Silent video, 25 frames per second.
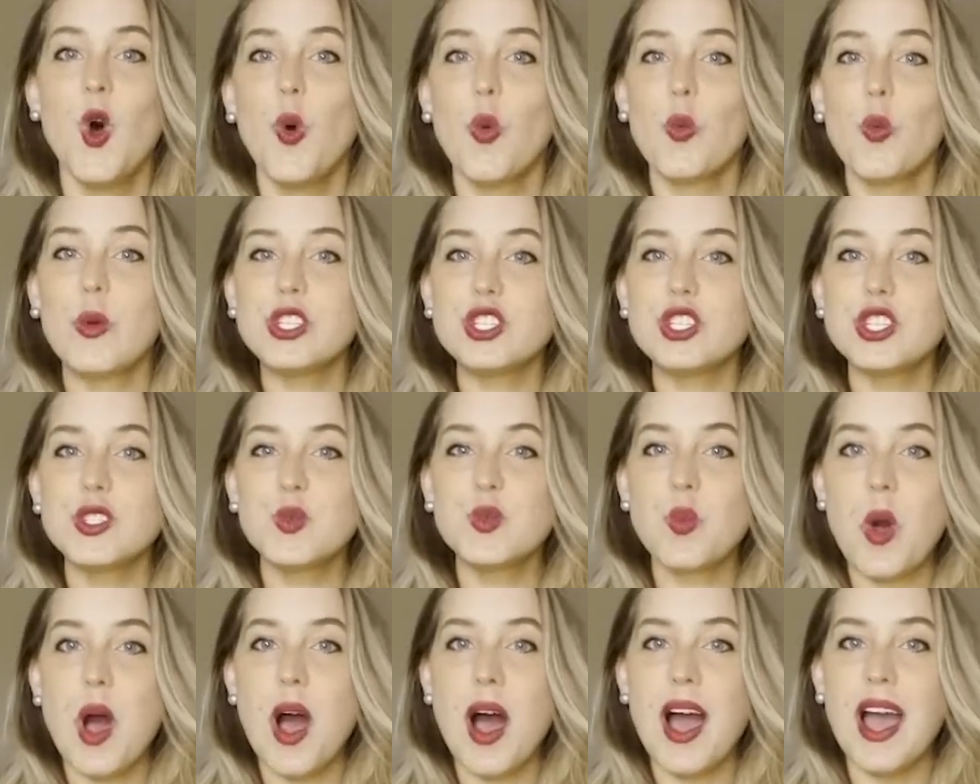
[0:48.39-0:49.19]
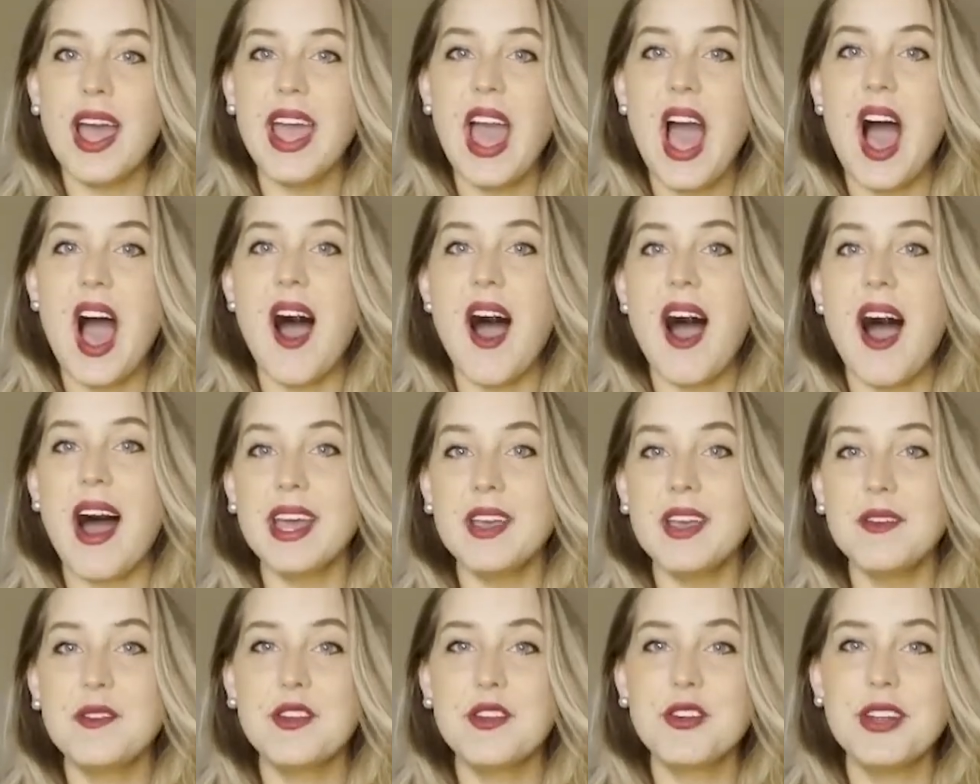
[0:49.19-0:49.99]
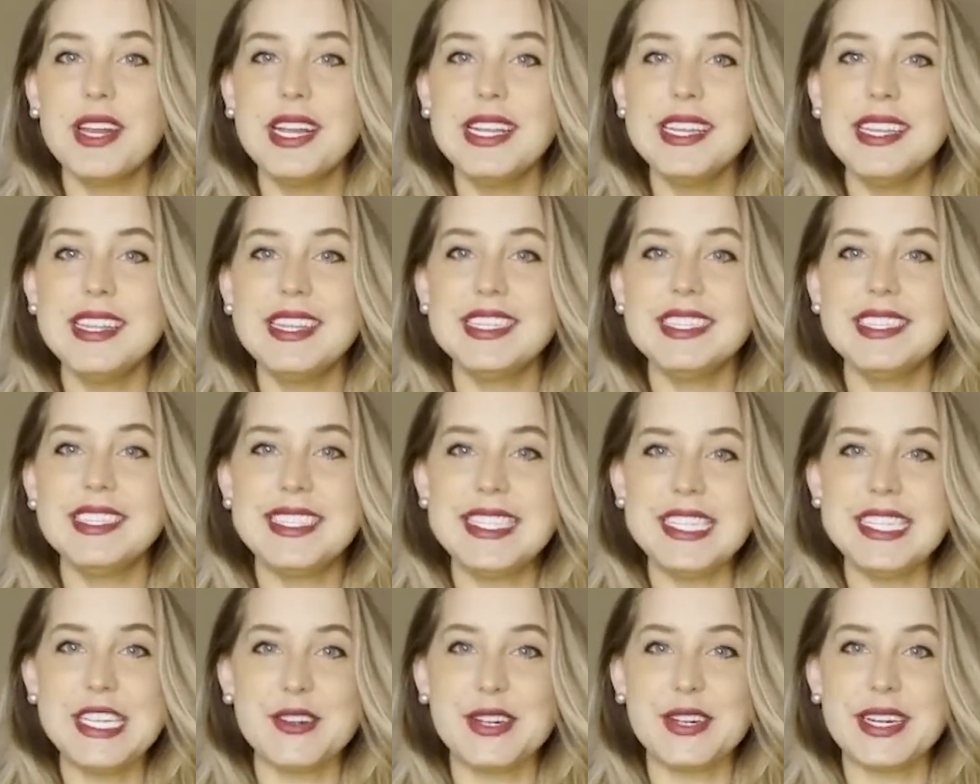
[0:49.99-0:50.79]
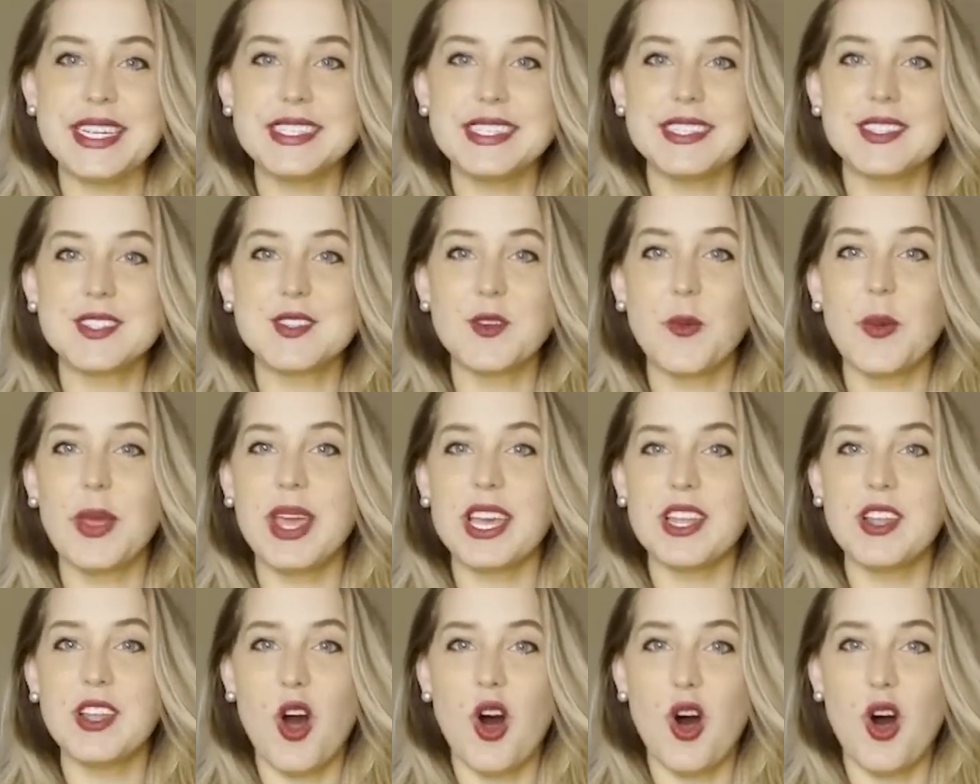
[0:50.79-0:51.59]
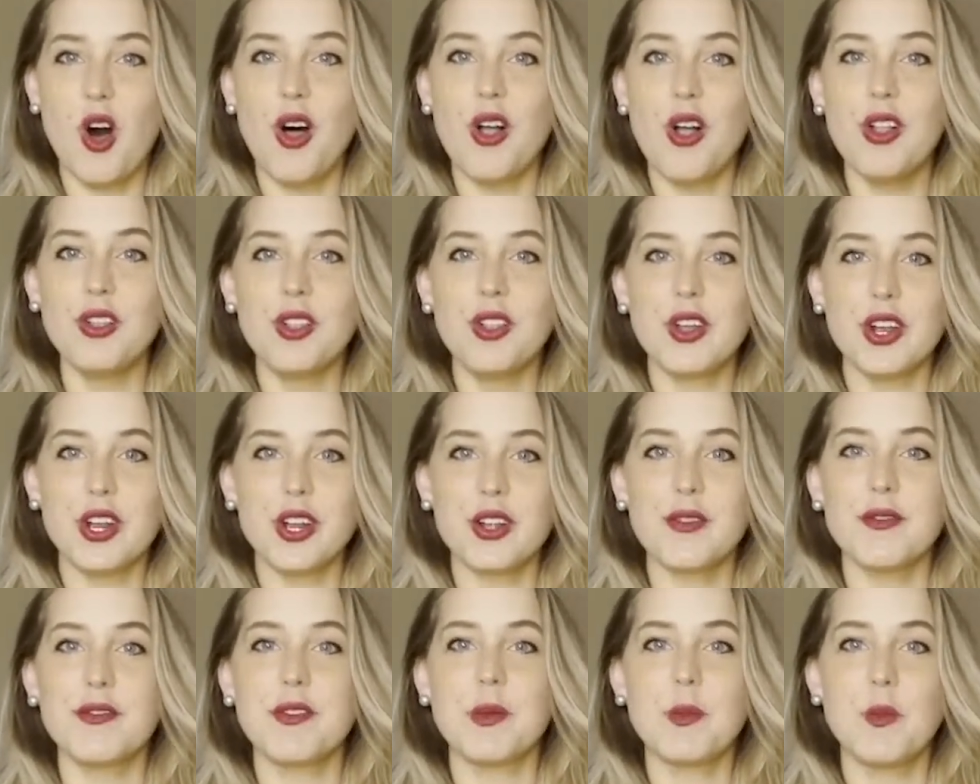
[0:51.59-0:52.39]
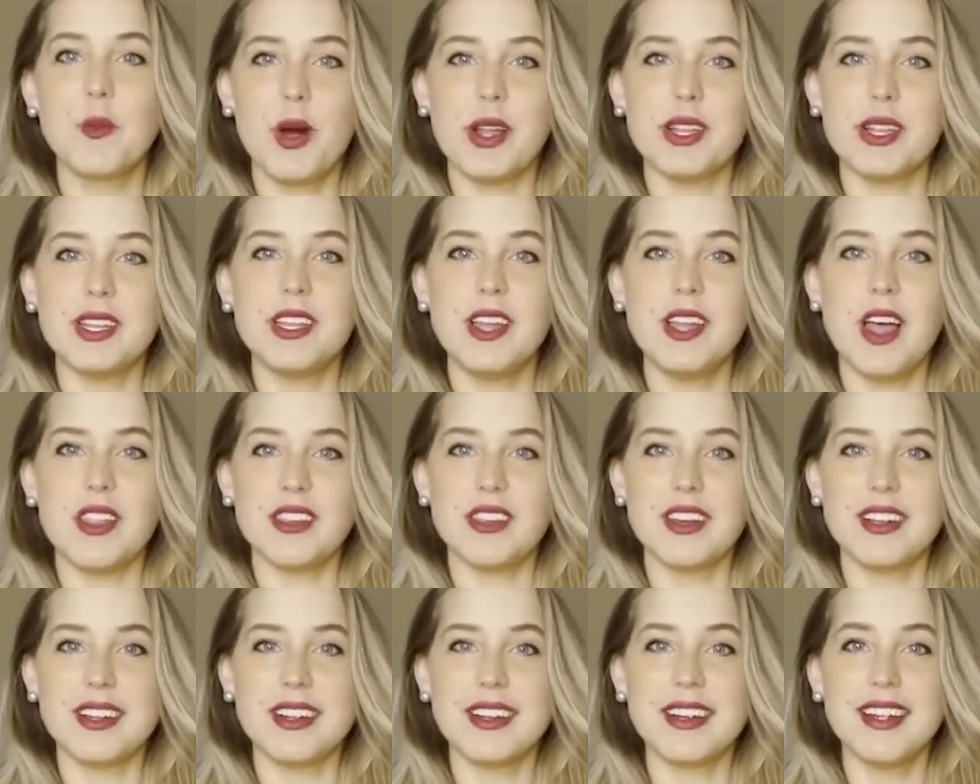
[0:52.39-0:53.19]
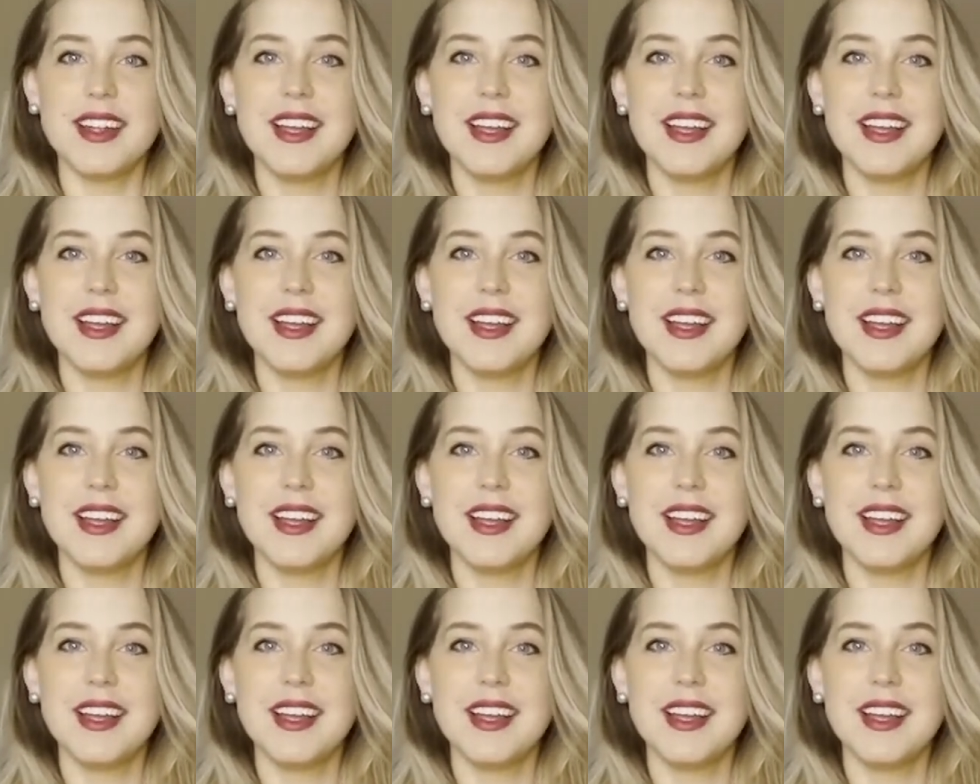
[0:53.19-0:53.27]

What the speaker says: which is why I have created this series so we can all learn from one another.